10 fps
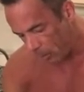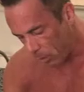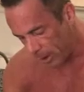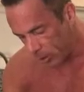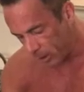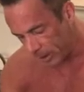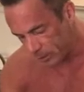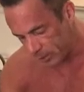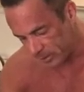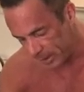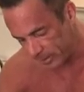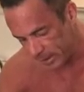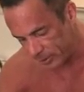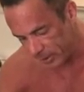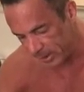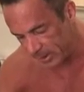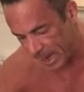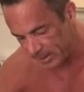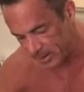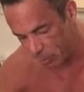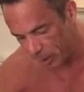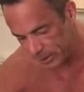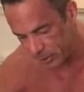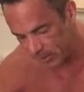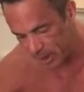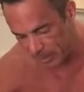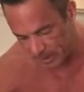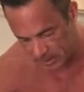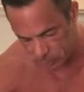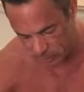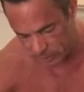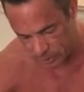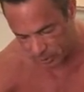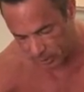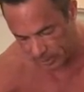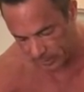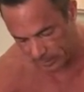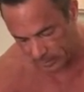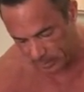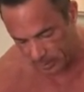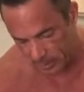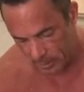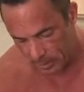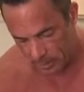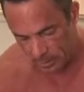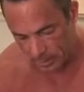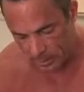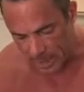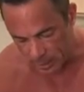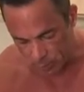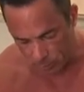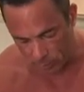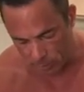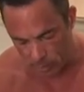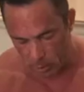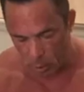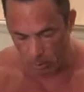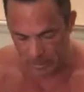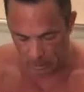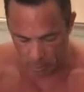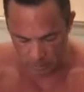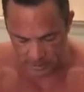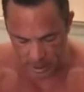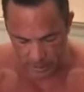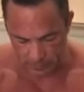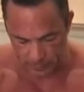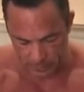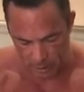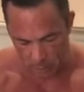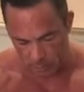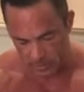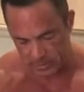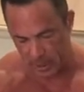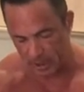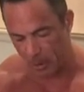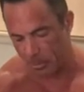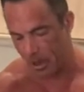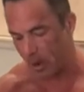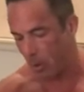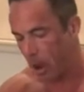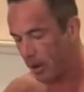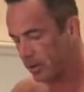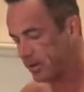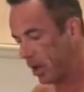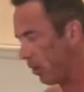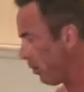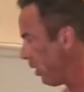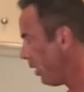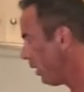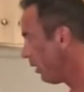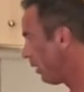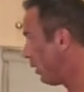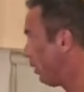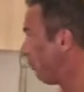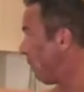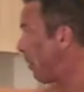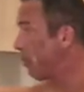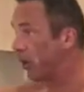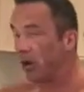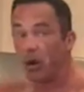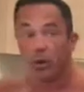wouldn't want to cook it just like this. You need to add some moisture in there because once you cook it, the actual oatmeal oats kind of, suck up a lot of water. So remember,